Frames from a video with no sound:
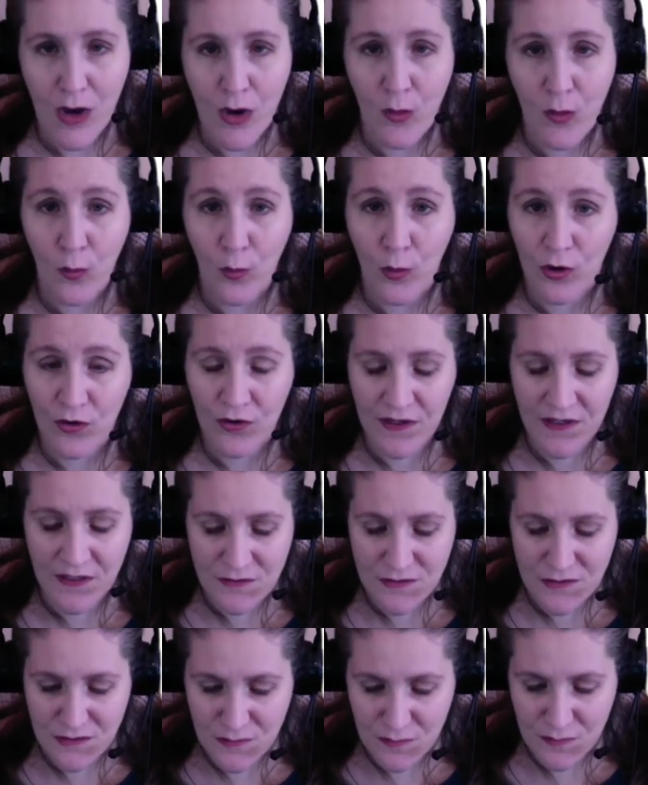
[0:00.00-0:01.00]
Worrying
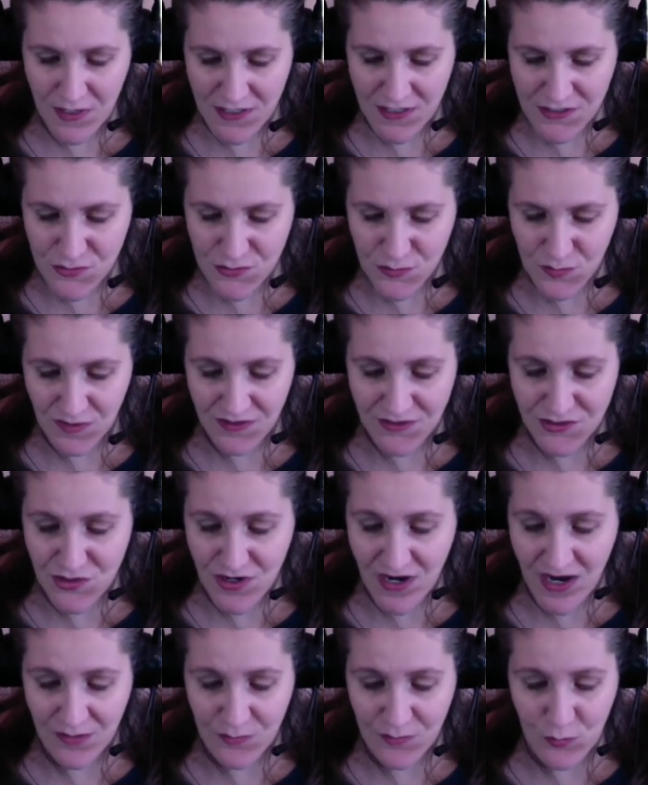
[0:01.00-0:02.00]
too much will
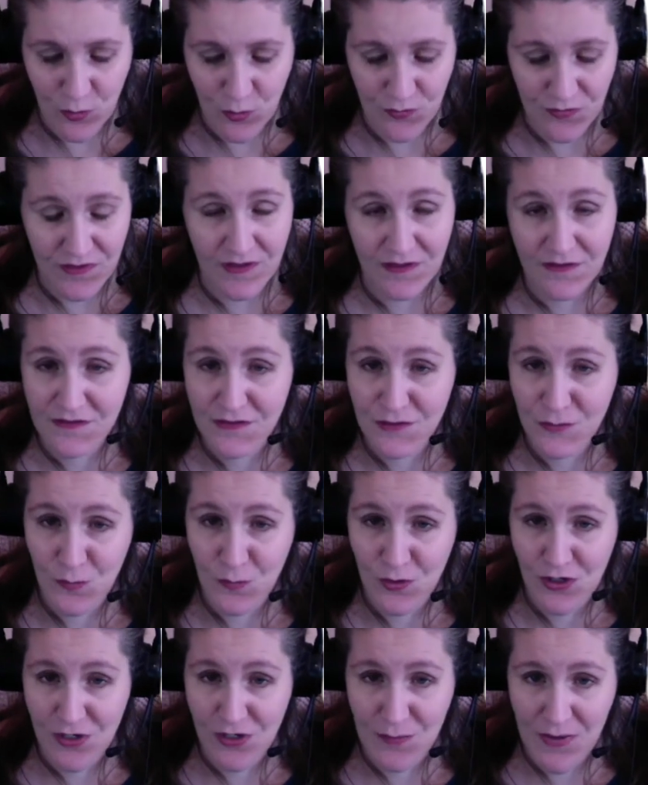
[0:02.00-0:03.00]
attract more things to
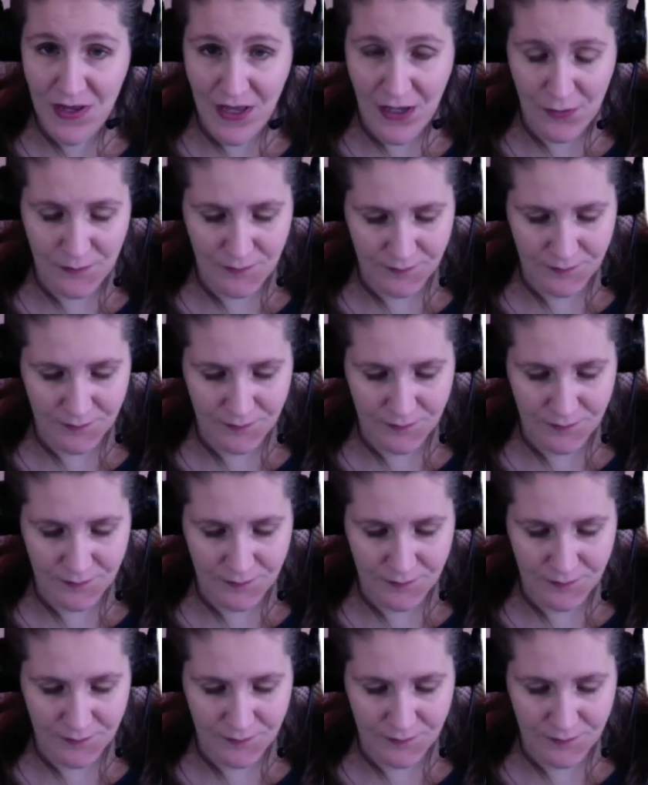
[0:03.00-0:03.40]
worry about.